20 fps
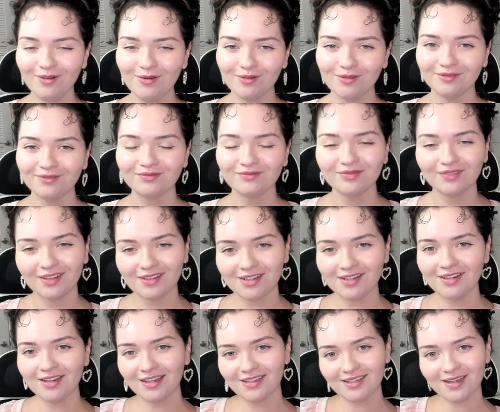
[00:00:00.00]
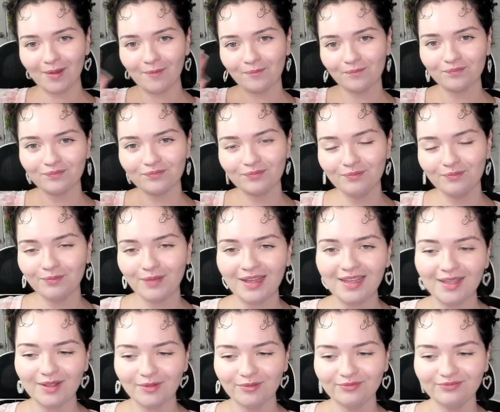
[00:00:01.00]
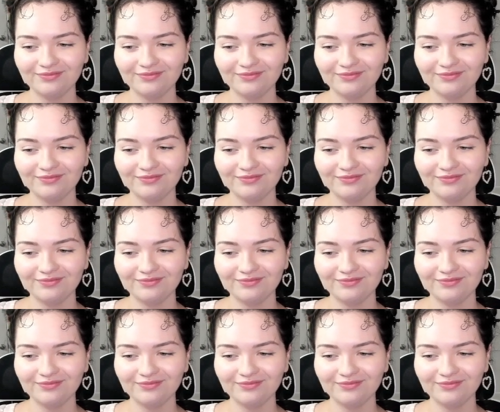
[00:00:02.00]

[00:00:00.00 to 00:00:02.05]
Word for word: Cool. I'll see you next time. Bye.